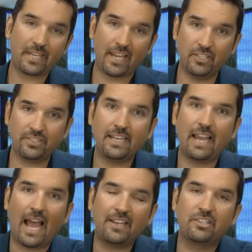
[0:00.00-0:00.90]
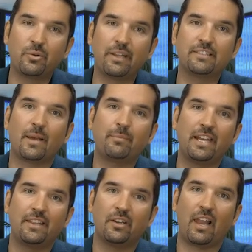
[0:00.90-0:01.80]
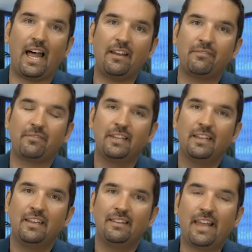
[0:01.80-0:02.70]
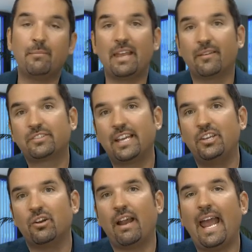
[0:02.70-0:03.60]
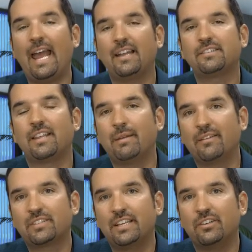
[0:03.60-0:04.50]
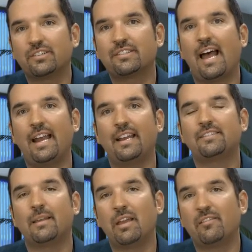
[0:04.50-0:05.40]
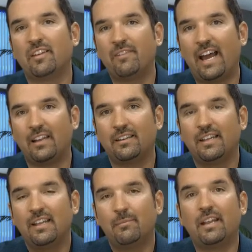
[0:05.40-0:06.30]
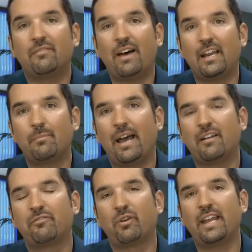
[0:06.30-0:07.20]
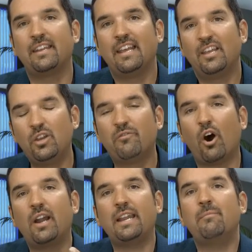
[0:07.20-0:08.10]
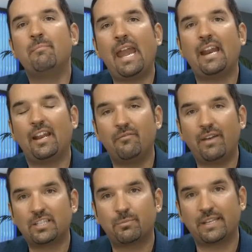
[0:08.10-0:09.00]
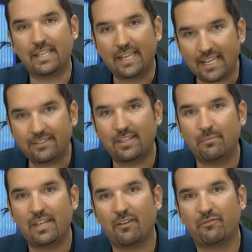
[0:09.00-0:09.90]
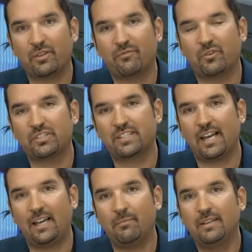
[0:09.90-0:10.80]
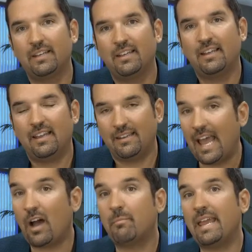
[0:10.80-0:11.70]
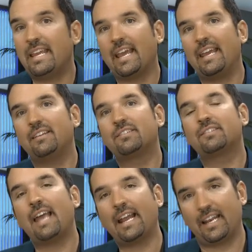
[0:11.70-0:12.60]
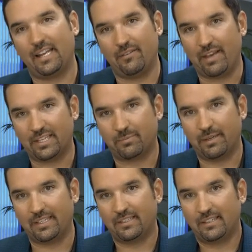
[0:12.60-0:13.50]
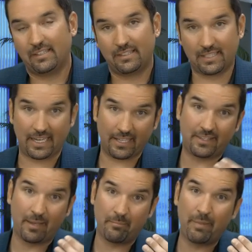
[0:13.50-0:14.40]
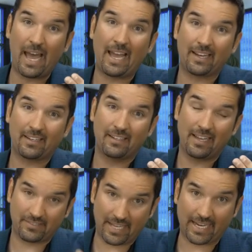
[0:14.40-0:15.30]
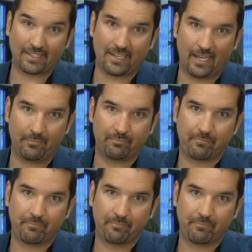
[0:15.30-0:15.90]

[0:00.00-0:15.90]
And you see, God's doing something in their life. They may have seen your ads. They may have seen your signage. They may have been invited by a friend. You've already made an investment to get them there for the first time. Now make a second investment to get them back a second time.